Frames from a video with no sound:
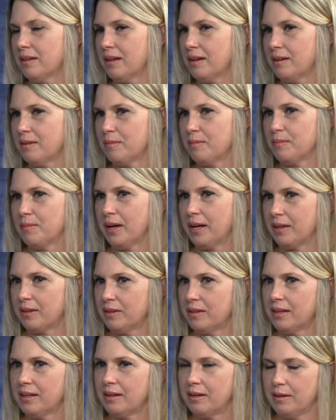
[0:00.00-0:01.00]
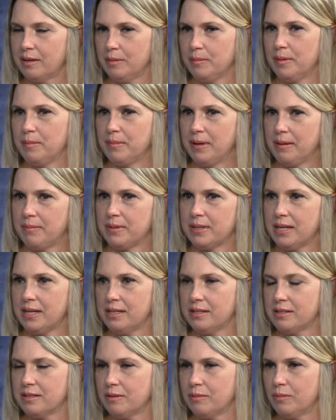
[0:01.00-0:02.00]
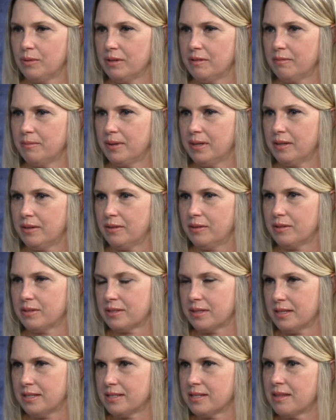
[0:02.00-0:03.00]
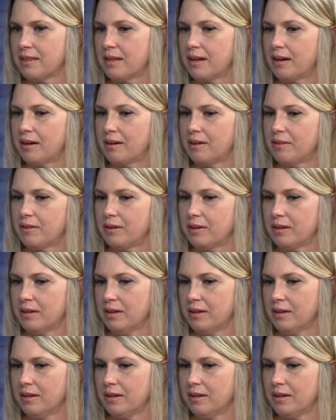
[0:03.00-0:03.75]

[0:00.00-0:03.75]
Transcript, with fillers: Um, mm-hmm. Michael had already been baptized, and one of my other sons, and then our other